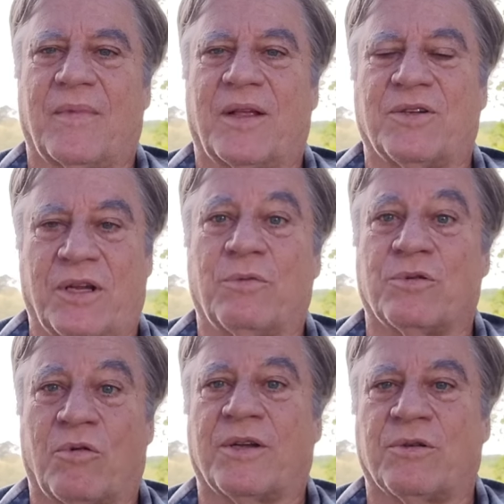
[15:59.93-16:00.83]
because he
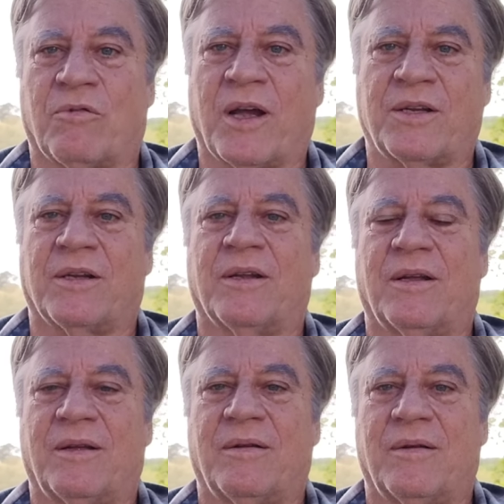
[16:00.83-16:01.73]
was resurrected.
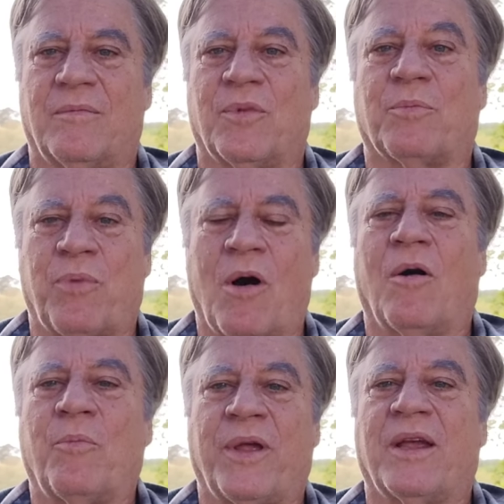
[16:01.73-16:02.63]
But
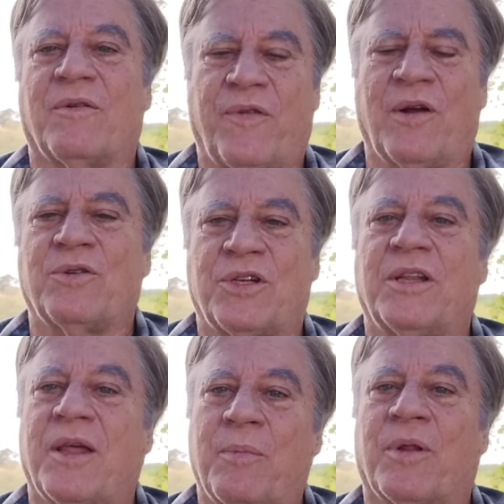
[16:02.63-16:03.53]
Paul, being a
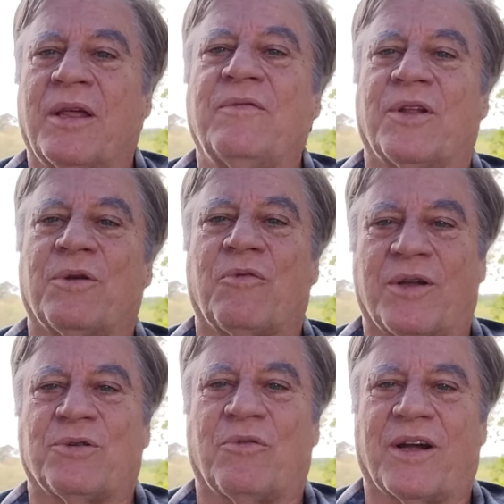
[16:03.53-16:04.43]
Pharisee, they believed in the
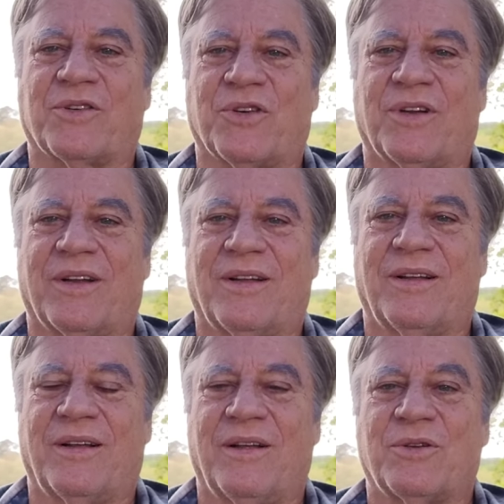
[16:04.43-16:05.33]
resurrection.
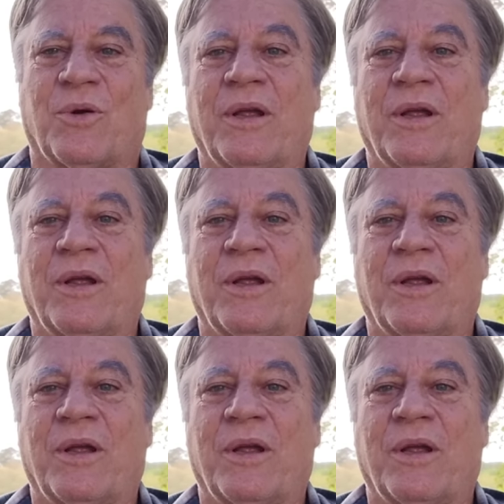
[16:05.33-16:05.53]
So